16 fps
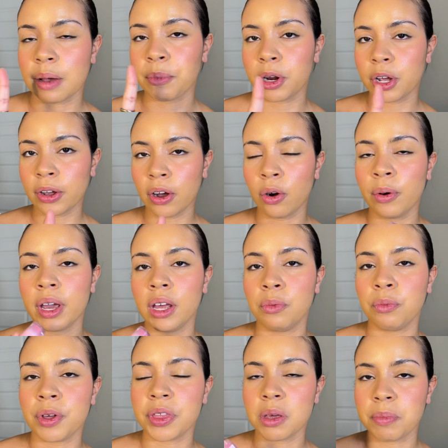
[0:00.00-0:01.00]
I'm going to go
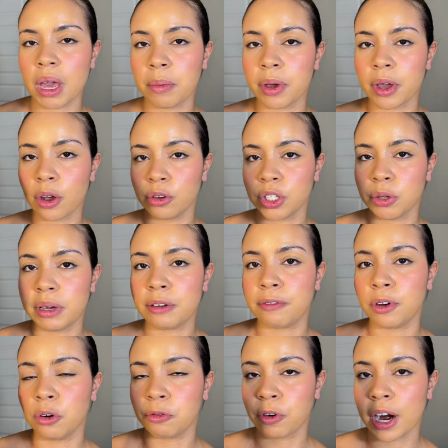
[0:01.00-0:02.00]
in with the Baby Go Dewy
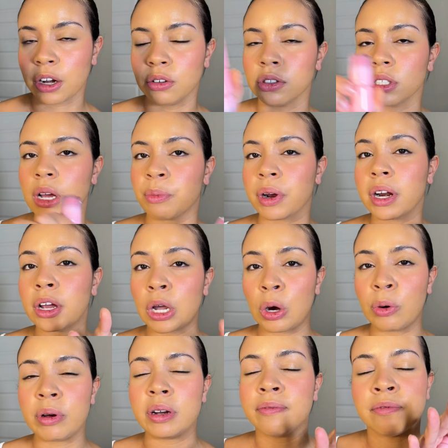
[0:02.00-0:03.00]
faux freckles, and we're going to
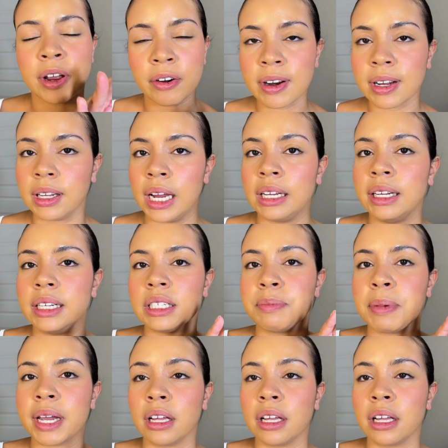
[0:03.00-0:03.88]
go in very lightly to make it